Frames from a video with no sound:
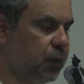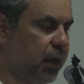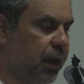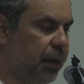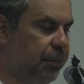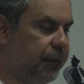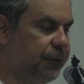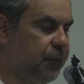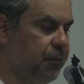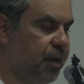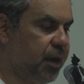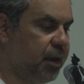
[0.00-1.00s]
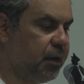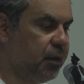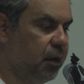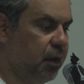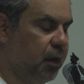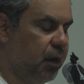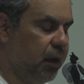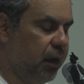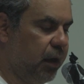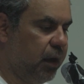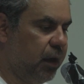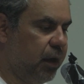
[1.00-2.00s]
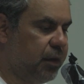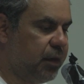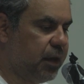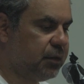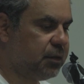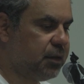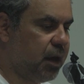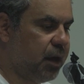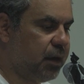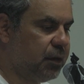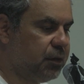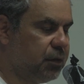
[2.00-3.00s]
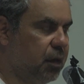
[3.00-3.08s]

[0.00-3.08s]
But for me, and at that stage,